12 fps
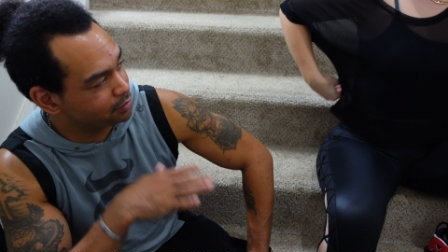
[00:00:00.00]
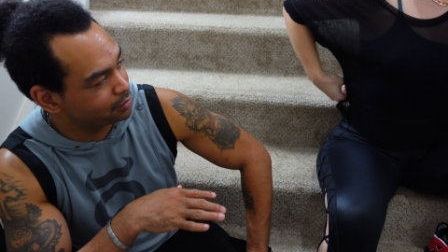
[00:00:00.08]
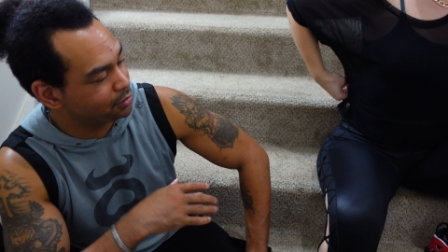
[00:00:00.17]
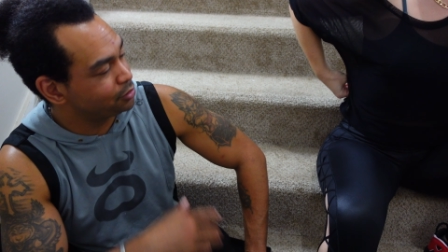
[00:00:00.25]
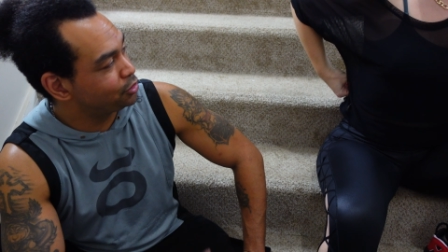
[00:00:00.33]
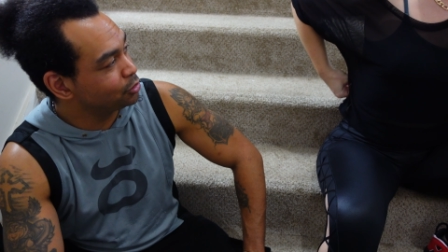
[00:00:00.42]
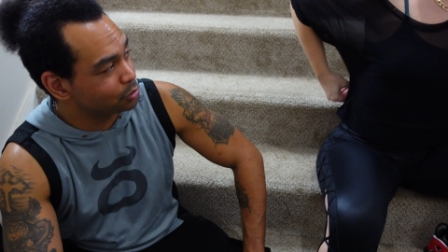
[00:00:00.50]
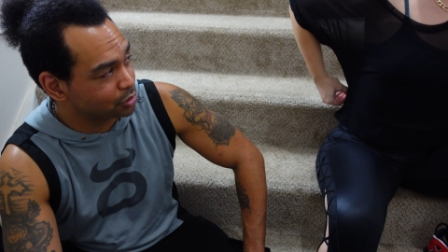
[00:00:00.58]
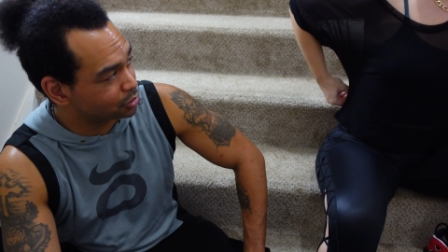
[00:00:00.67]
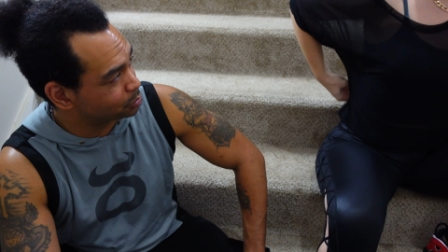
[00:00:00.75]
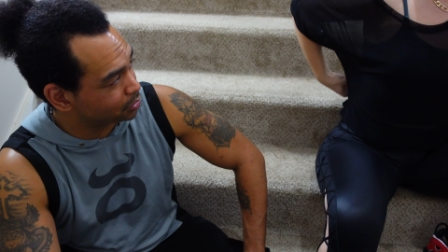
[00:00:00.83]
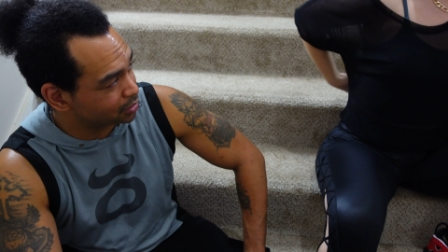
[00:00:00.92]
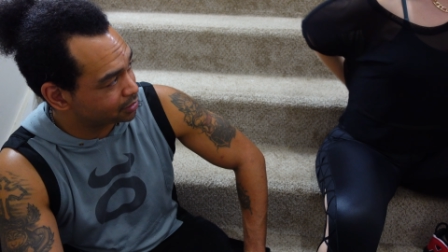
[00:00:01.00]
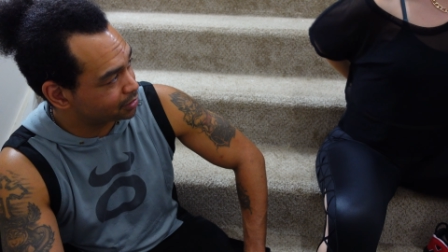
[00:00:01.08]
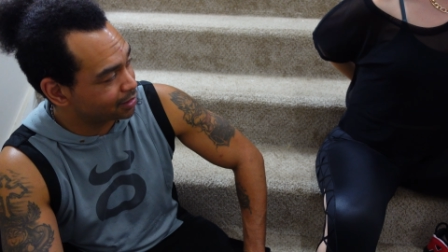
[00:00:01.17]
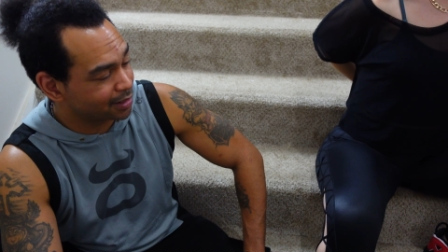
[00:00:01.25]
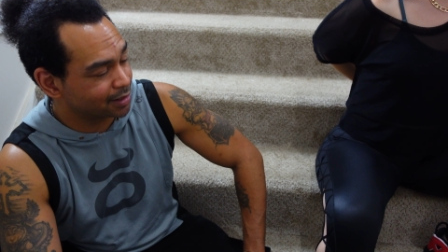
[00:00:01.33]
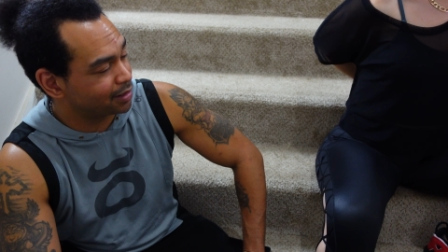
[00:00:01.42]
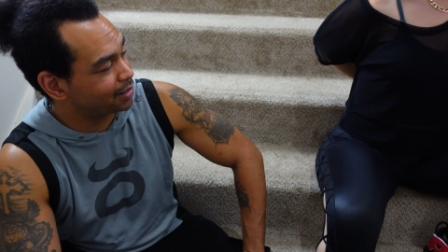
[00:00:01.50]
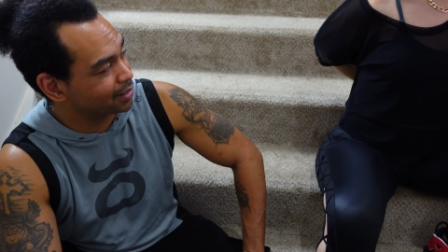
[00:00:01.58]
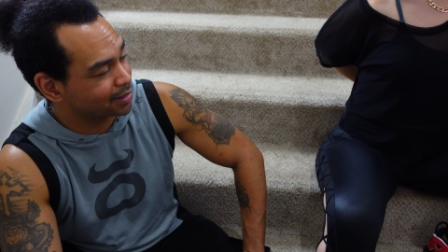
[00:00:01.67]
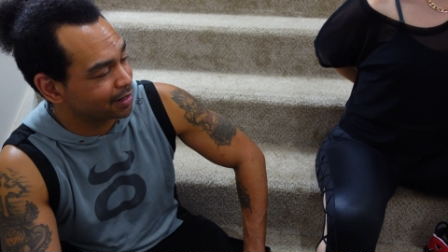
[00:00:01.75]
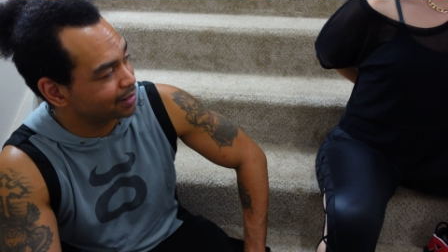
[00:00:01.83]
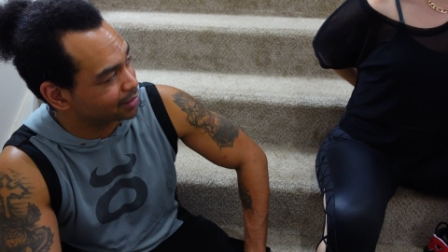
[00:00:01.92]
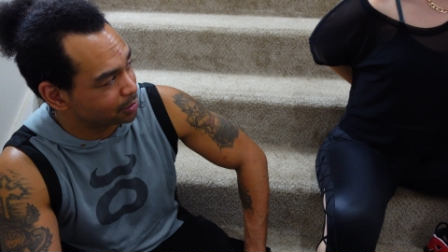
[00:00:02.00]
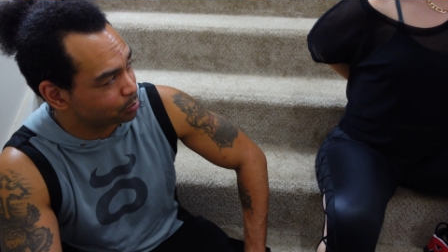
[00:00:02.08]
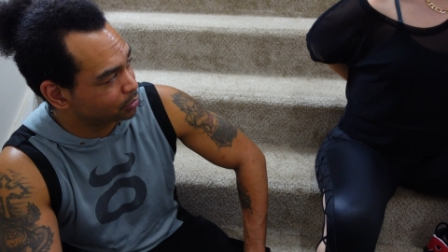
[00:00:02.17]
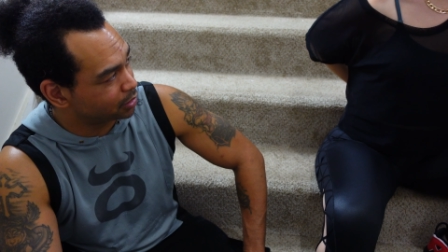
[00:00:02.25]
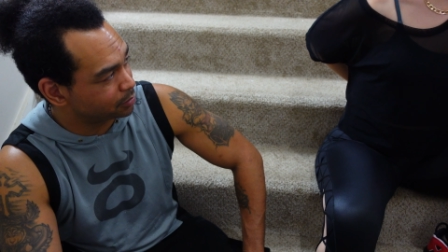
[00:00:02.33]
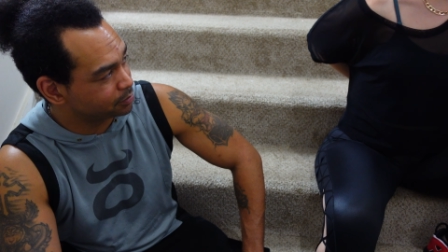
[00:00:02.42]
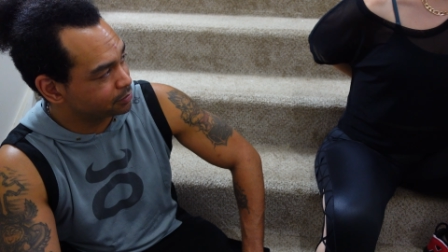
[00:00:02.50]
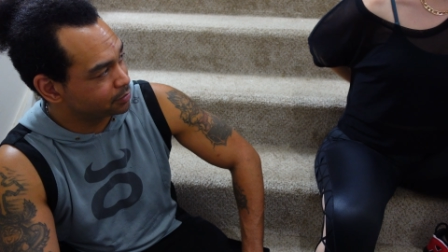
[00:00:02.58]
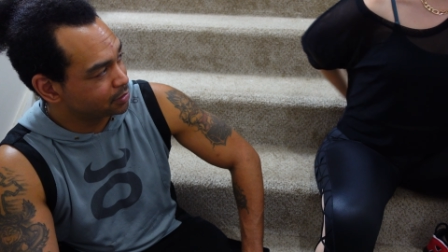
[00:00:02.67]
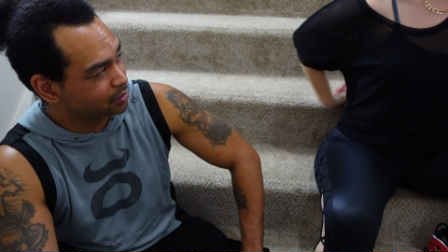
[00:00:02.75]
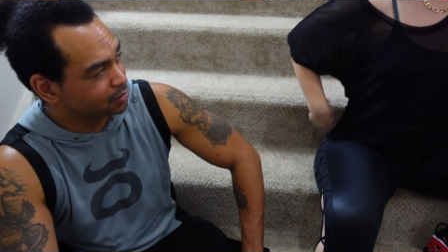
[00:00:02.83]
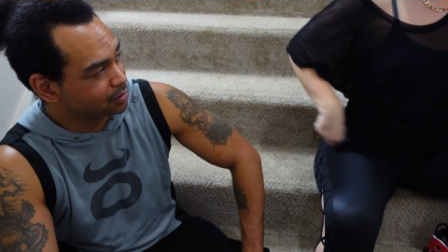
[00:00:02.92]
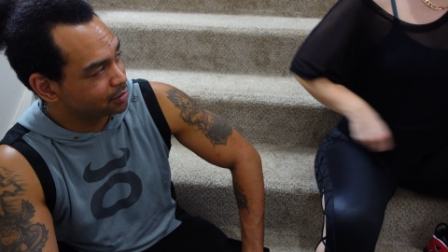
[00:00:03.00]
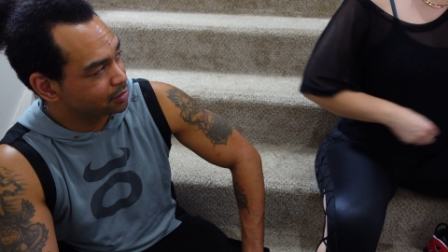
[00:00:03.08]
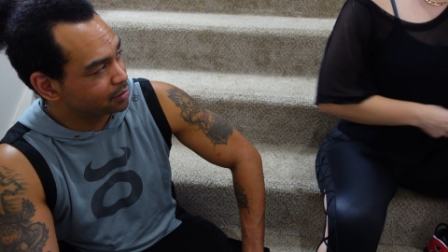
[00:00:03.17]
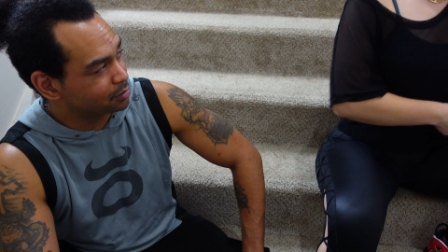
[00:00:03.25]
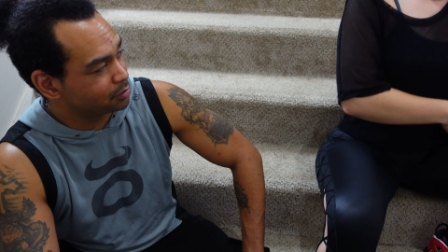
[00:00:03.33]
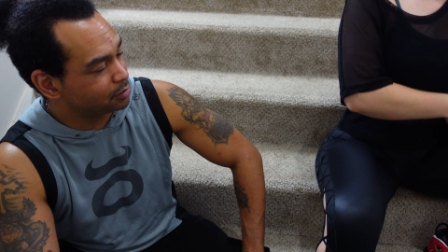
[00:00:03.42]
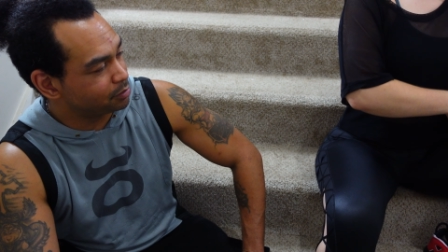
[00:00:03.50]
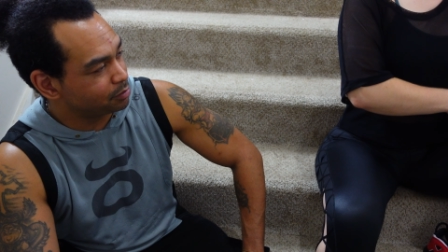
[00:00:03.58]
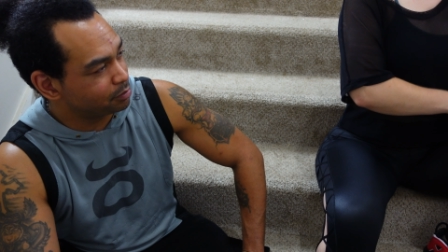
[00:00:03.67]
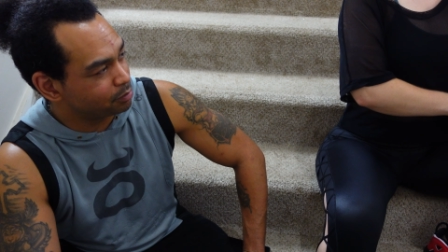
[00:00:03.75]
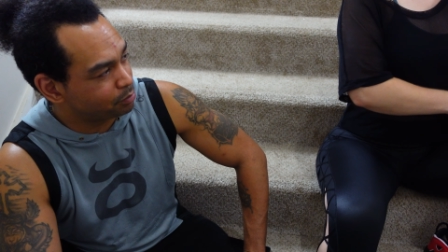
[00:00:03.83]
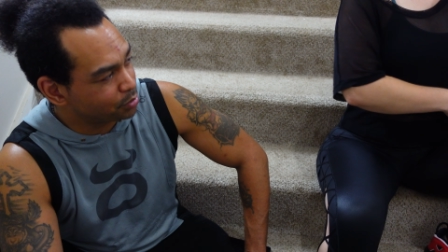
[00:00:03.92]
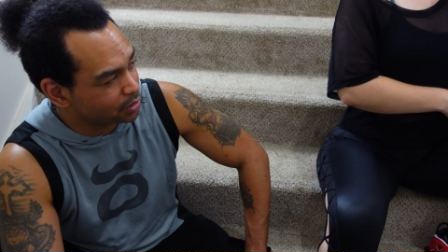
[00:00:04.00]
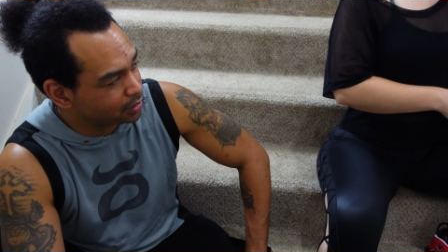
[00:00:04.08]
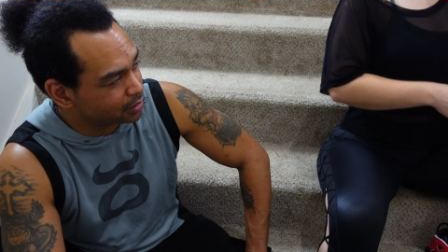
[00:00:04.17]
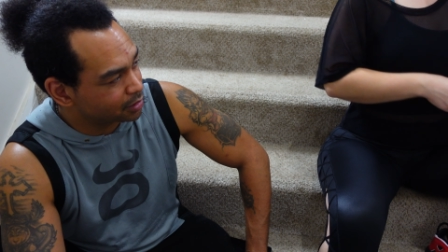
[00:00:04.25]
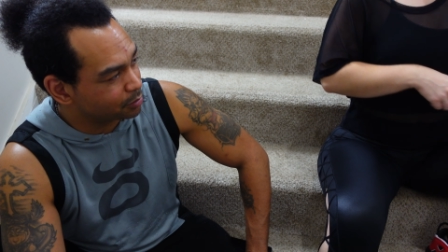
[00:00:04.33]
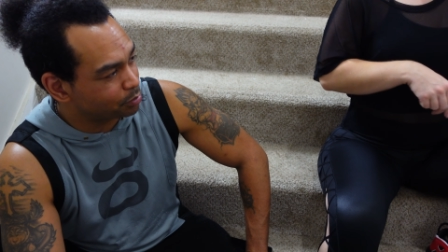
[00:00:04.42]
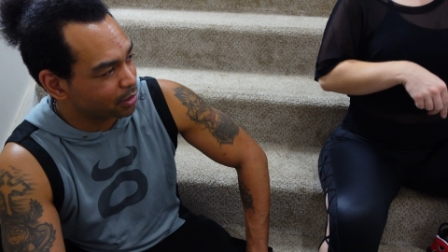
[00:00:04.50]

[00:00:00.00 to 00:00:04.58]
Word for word: You doing too much. I, I can't keep up. Big